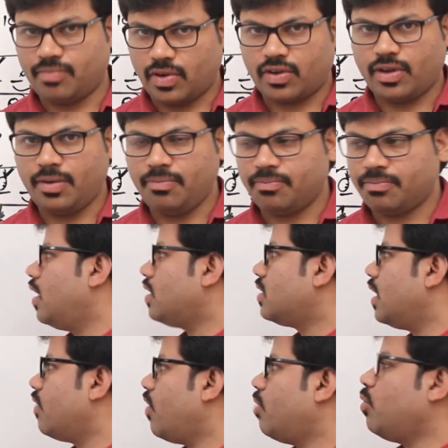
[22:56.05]
Okay, let's
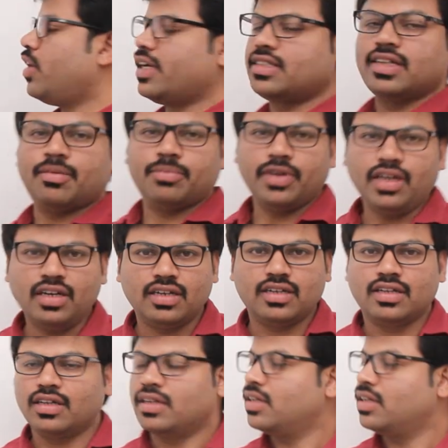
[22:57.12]
take one more example.